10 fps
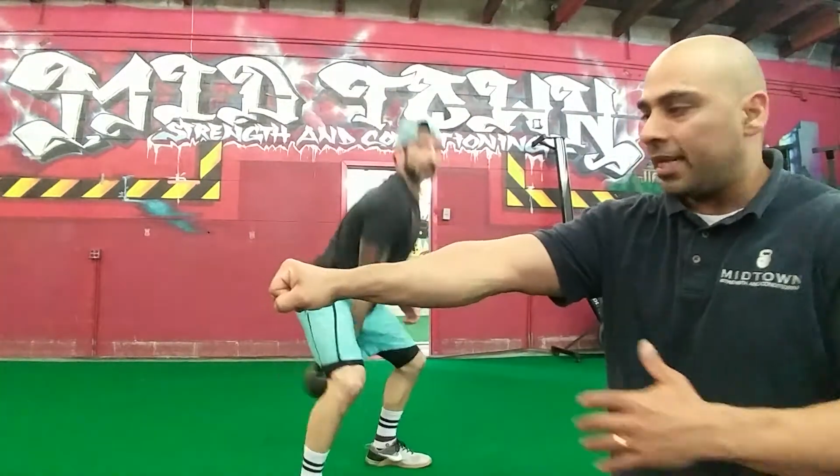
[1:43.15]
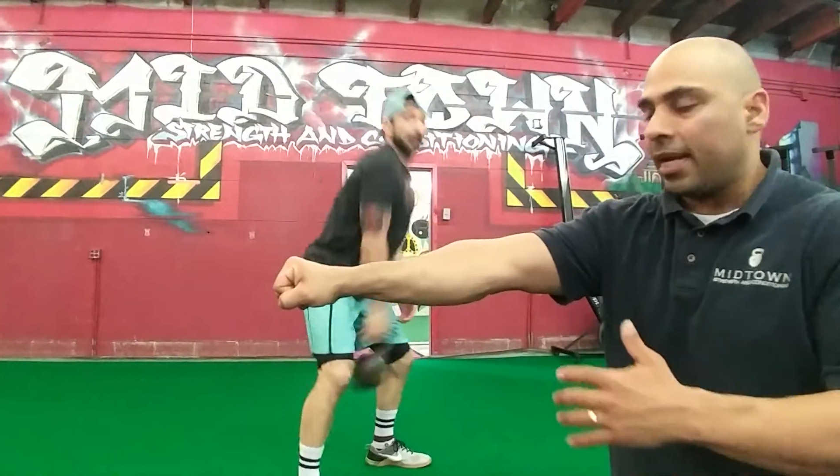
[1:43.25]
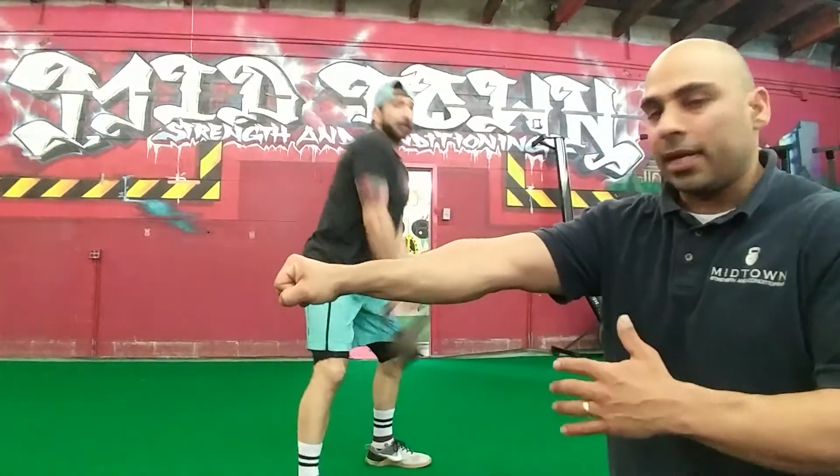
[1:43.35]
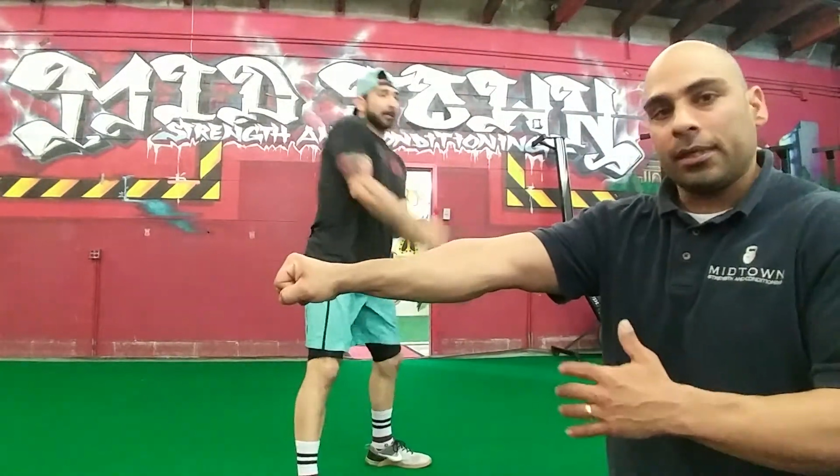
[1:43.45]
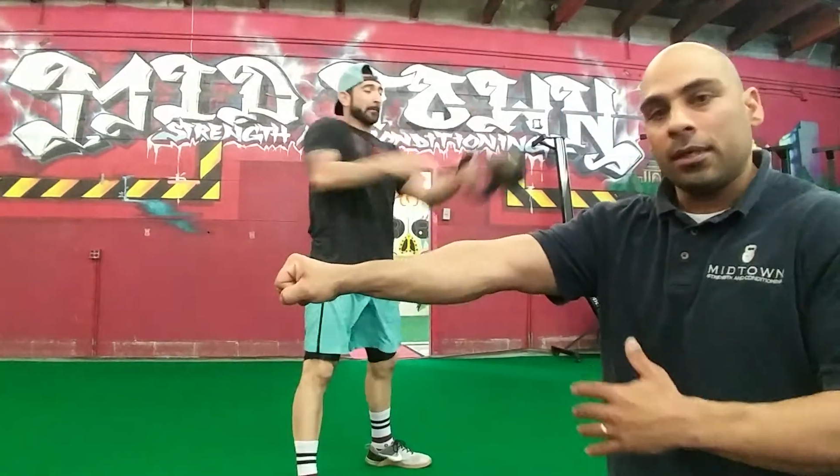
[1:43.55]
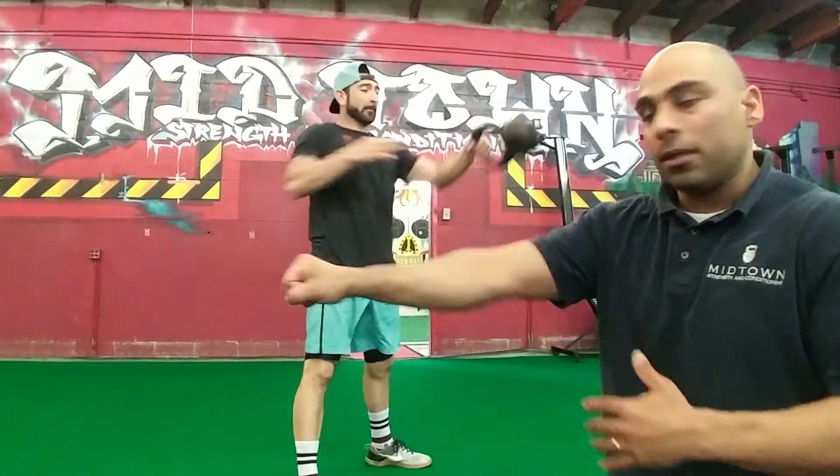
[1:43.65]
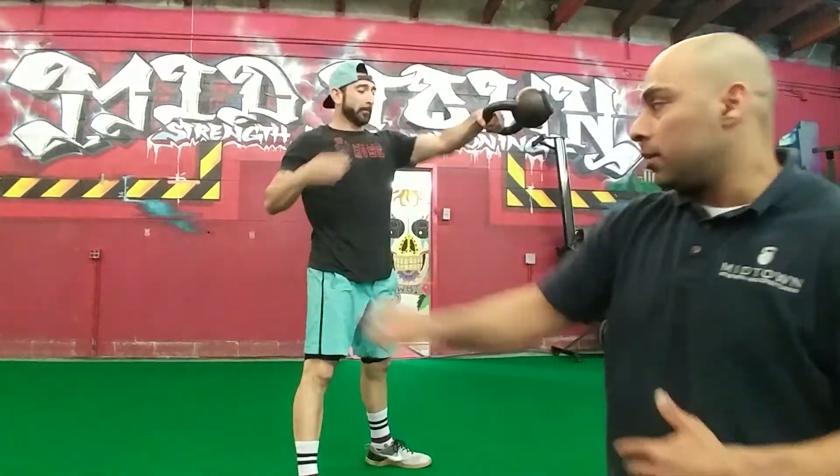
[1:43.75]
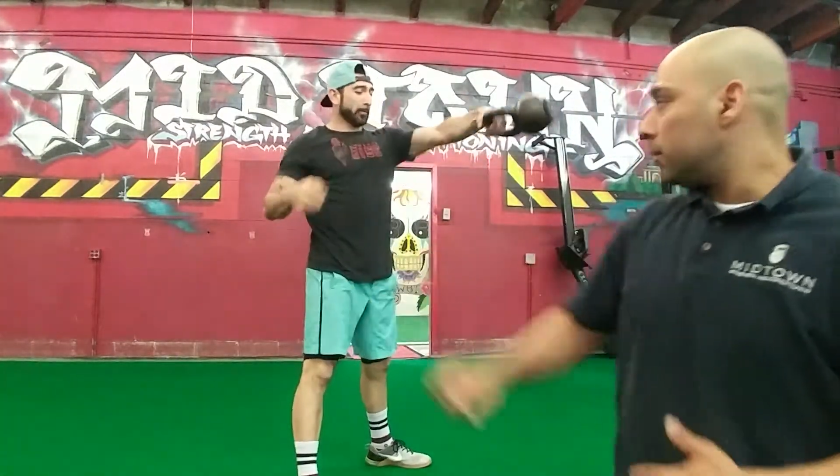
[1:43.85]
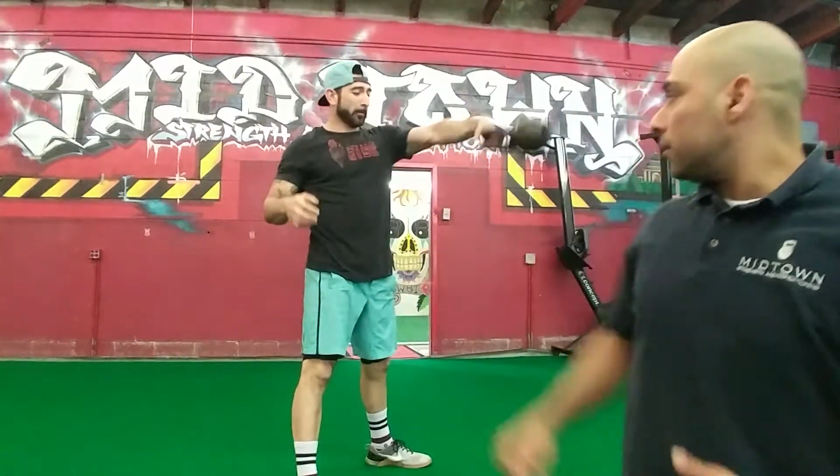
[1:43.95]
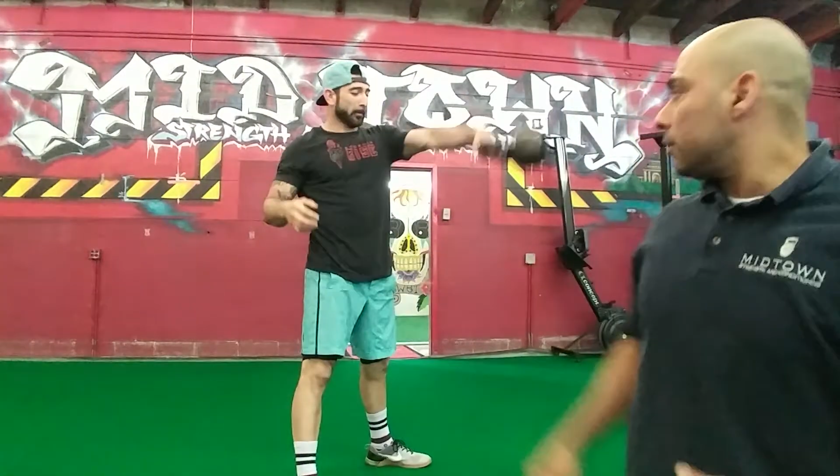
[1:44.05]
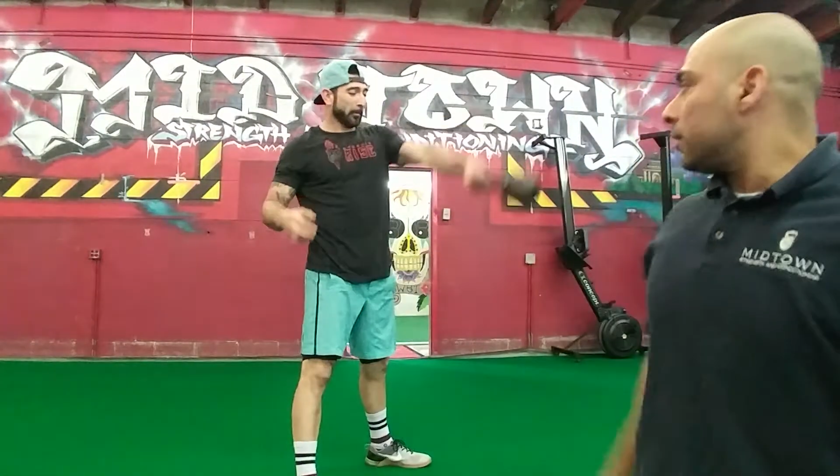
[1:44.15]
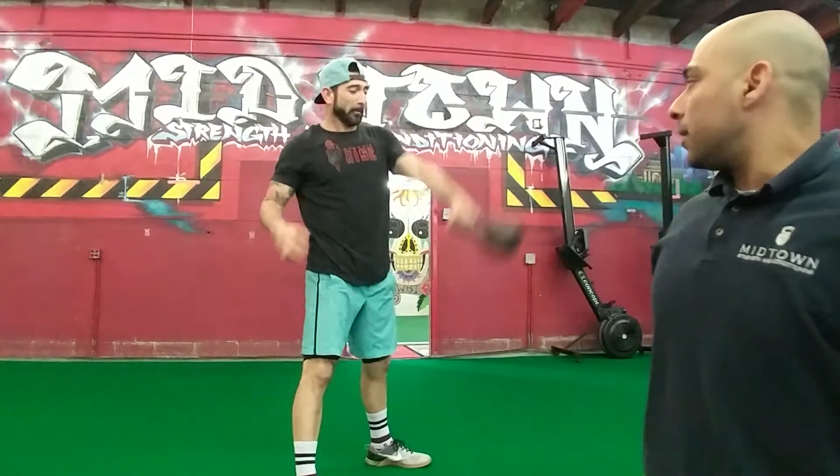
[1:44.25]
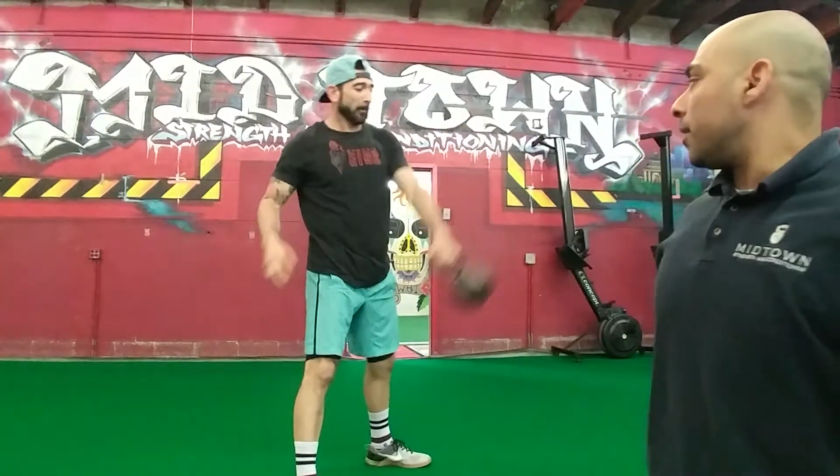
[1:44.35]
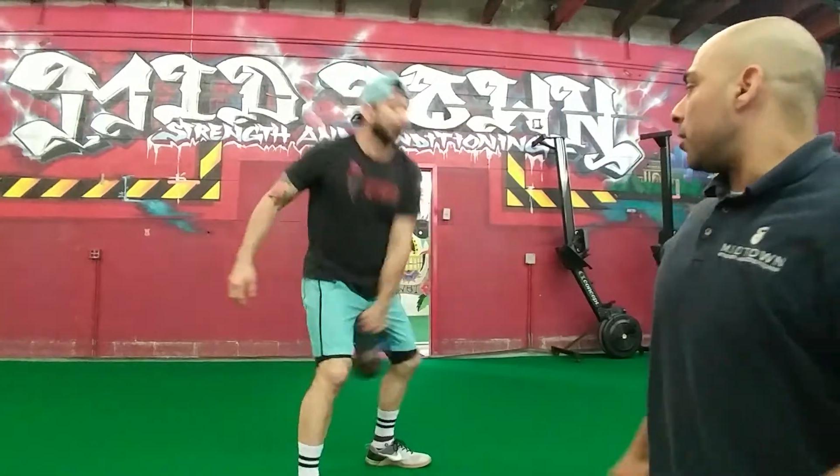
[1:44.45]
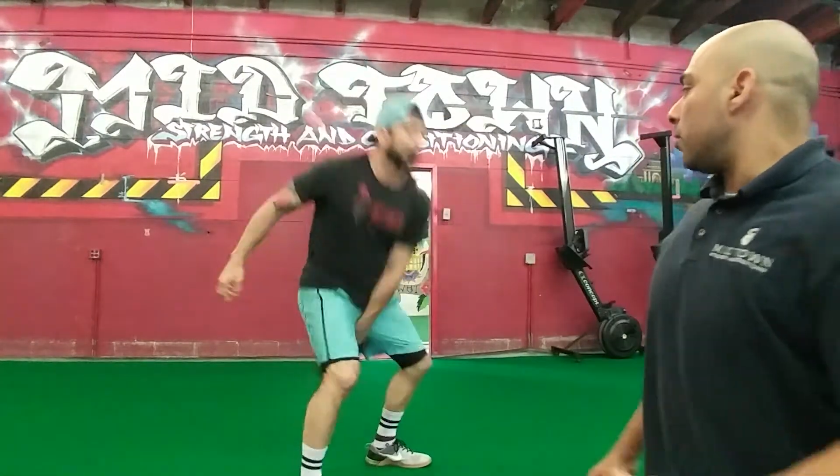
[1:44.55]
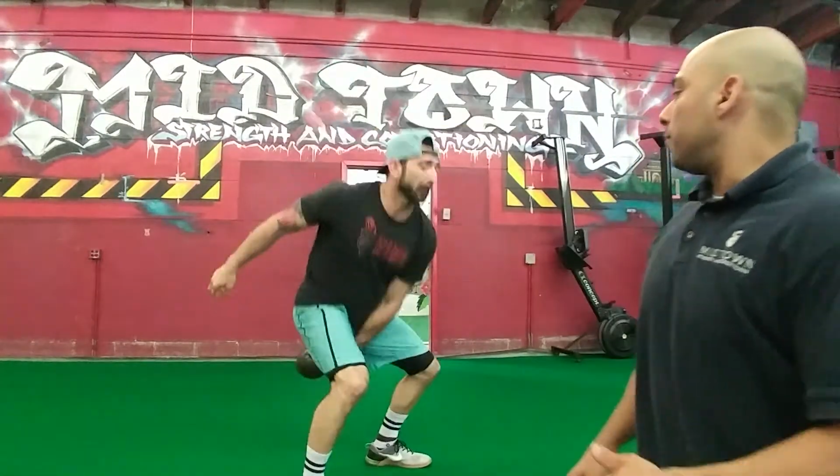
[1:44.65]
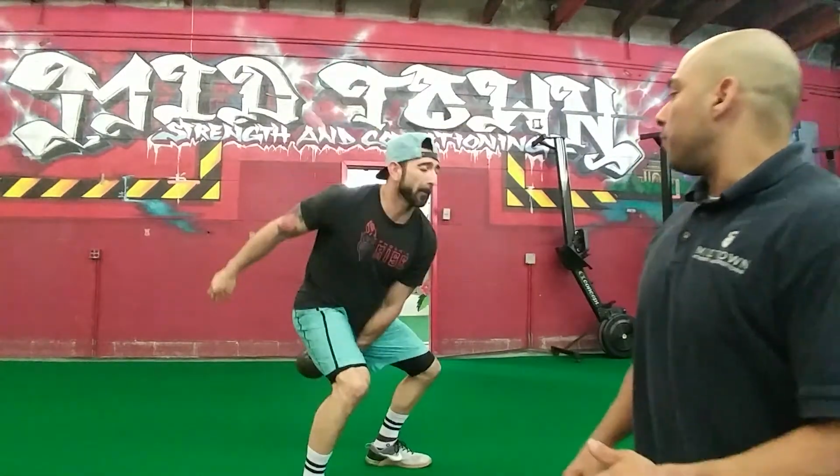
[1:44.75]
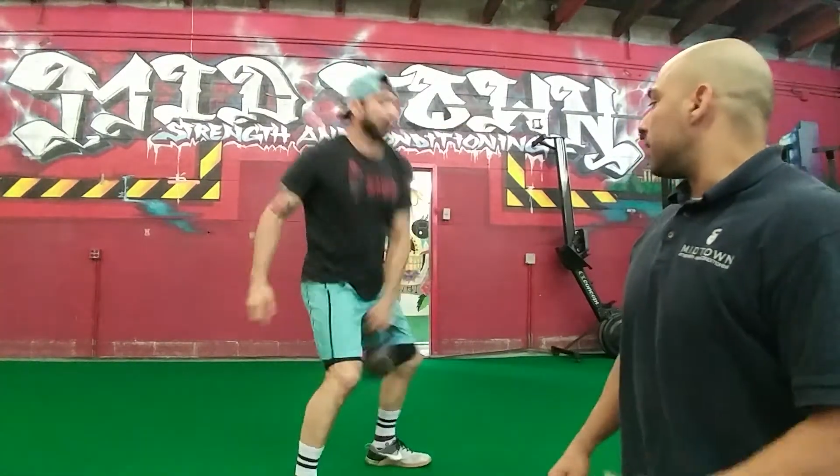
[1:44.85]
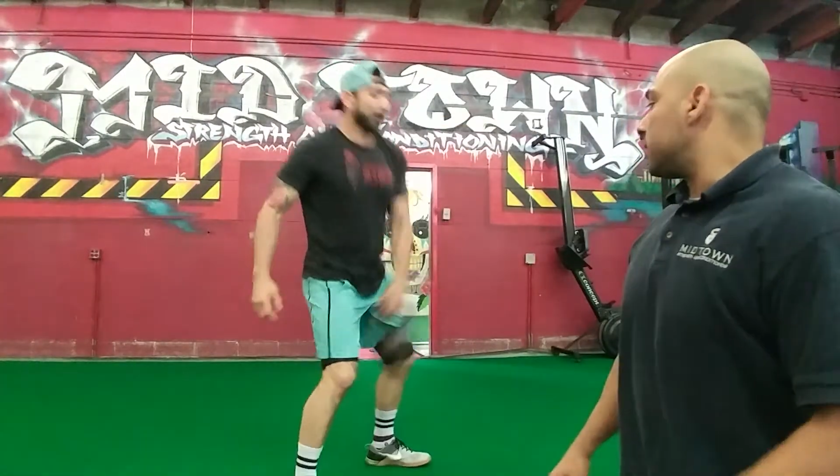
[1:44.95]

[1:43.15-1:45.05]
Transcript: hand. There you go, punch,